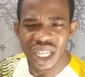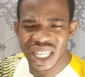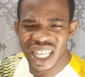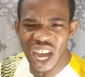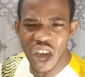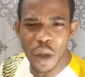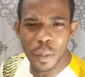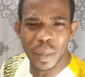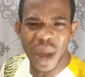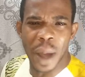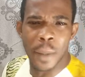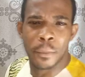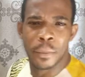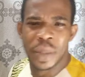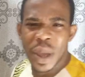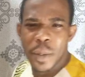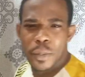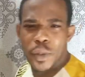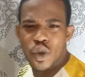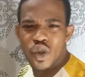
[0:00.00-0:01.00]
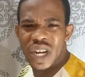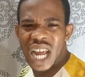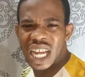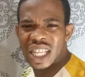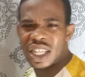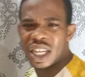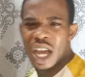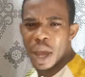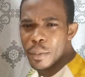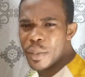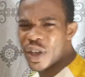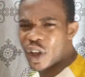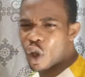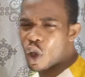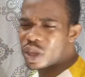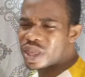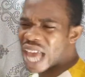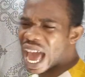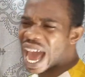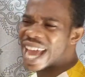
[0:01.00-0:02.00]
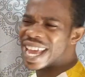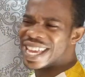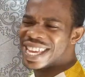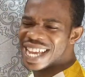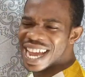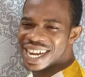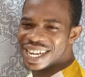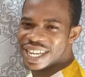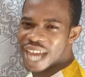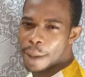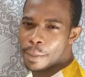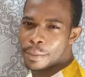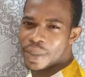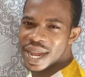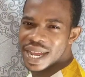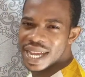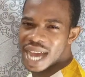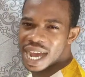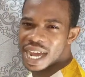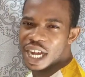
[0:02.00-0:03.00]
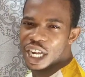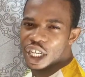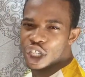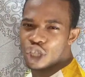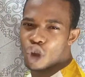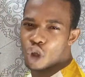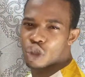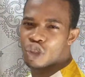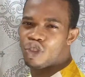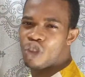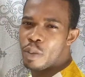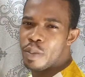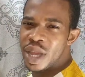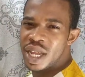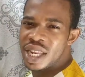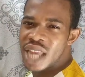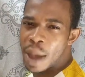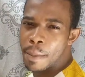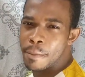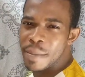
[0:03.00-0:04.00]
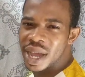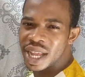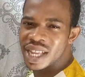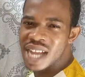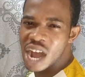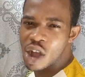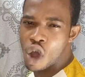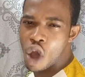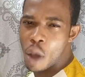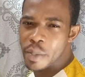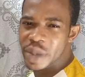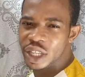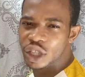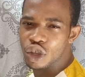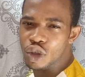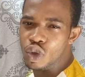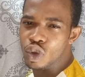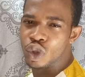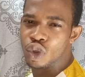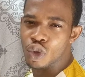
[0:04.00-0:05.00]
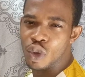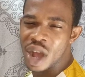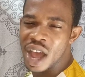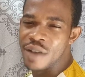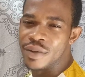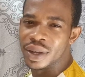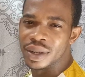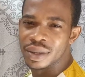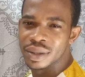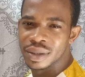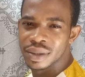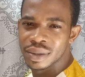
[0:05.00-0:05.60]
Tell my people that because I hear their prayer does not mean that they are coming to heaven.